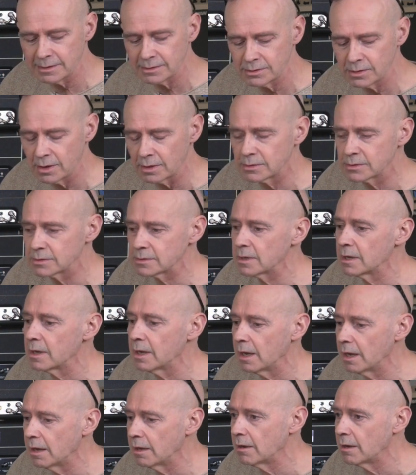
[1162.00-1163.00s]
just
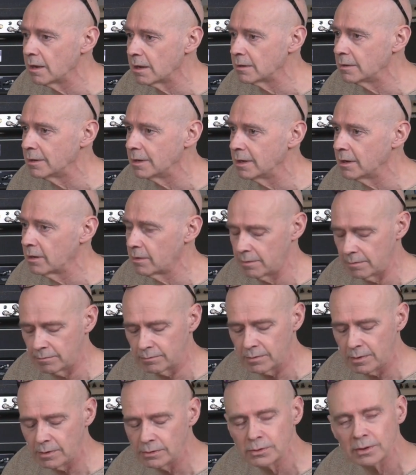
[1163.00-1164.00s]

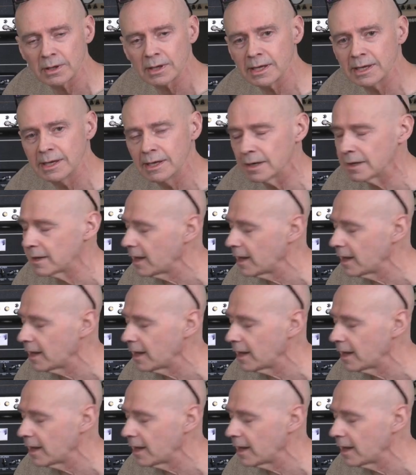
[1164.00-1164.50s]
you can hear